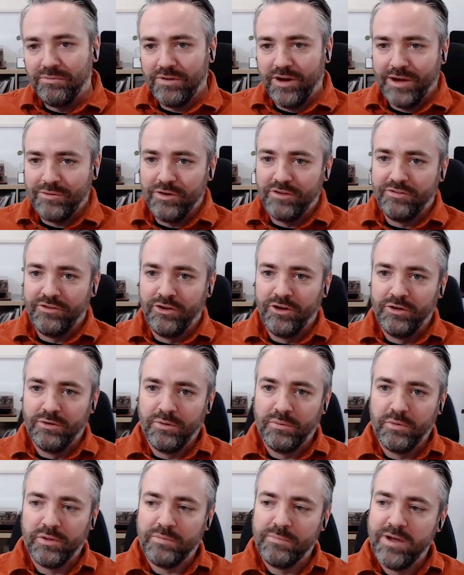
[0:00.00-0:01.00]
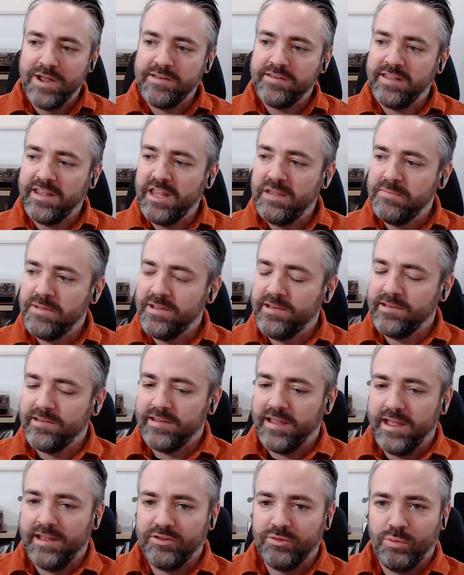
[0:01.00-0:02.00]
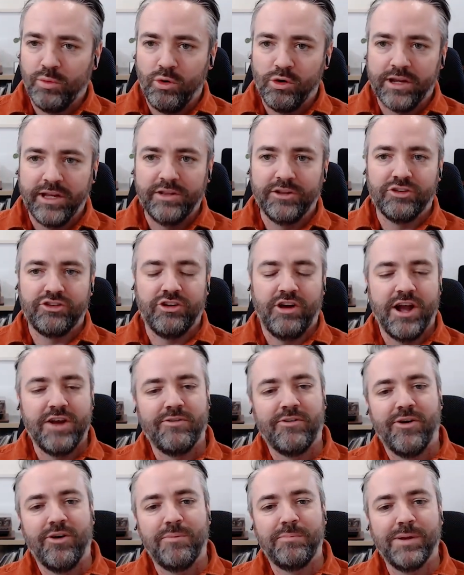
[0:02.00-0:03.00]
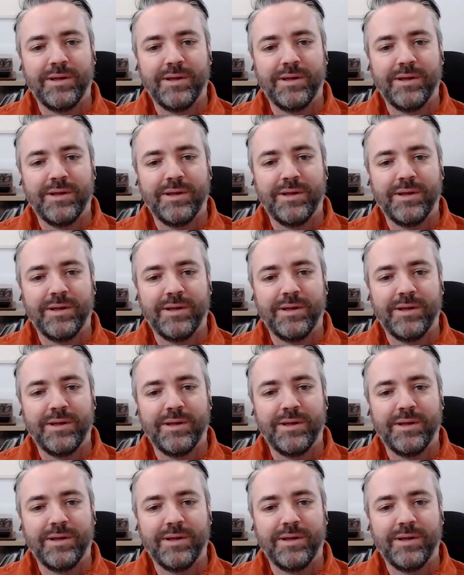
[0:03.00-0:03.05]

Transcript: I refer to it with my team as walking the tightrope.